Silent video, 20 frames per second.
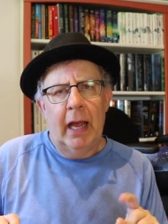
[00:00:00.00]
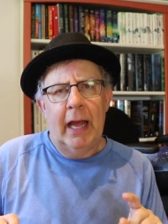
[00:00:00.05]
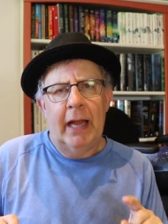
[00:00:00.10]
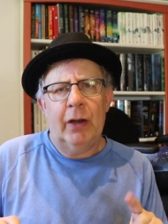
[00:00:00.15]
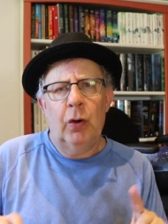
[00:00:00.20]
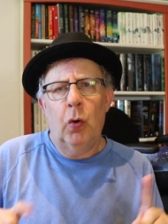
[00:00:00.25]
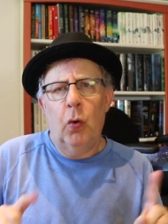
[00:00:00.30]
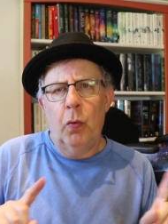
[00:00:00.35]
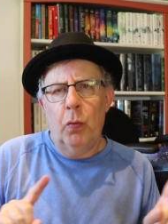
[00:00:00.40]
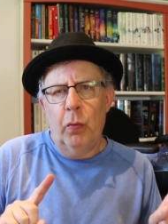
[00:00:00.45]

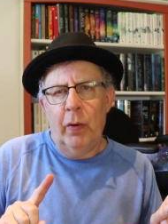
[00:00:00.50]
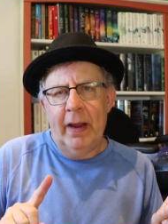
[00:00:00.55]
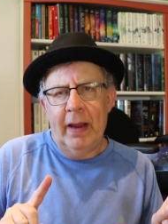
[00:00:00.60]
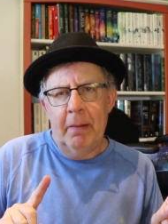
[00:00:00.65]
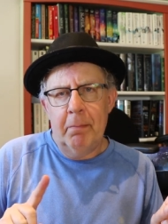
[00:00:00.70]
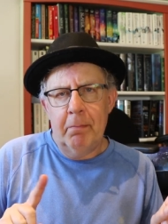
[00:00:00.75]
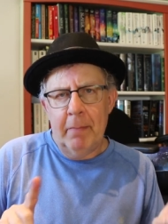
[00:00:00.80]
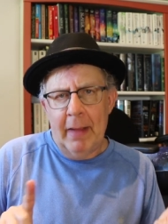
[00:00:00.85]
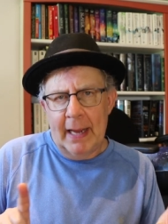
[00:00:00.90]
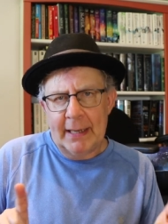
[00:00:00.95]
and who we
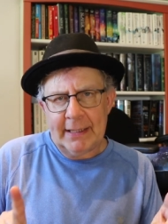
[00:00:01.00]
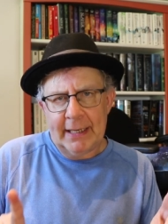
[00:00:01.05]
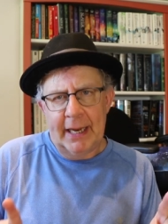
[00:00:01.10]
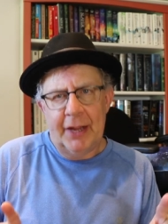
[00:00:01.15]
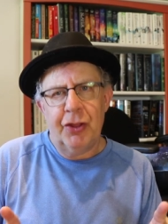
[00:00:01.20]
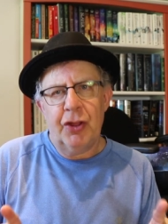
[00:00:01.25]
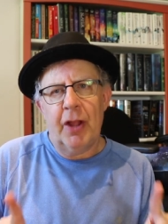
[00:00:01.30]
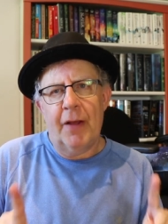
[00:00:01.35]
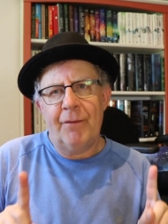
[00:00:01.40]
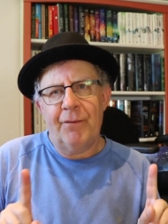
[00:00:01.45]
met
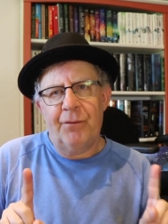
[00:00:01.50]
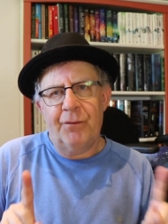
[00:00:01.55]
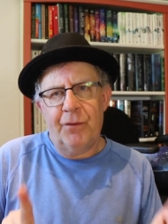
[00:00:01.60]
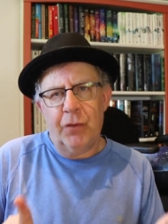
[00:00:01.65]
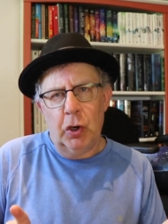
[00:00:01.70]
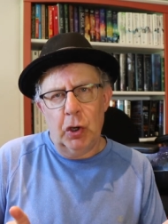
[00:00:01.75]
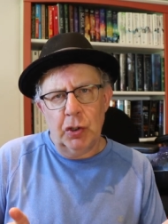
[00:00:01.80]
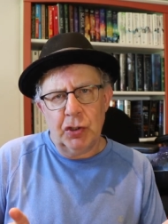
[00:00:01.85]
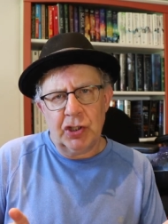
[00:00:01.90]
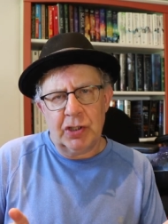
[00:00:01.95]
in the
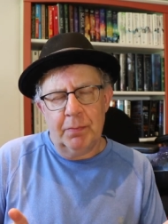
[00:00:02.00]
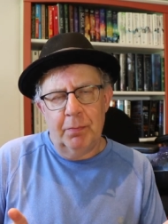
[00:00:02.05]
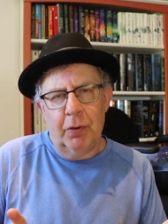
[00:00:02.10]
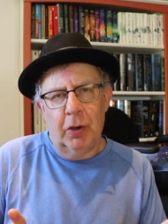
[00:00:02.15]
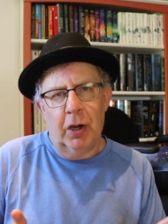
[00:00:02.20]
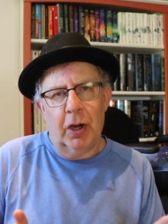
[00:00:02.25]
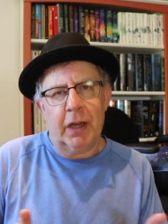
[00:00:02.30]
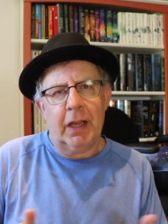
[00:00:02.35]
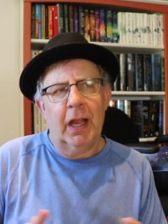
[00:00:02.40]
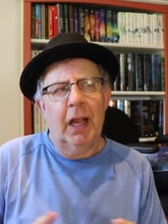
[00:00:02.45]
first
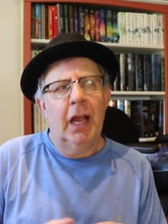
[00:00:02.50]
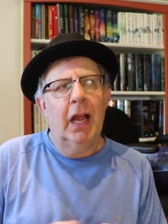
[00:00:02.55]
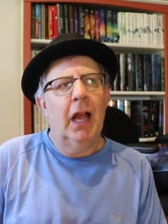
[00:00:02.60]
book,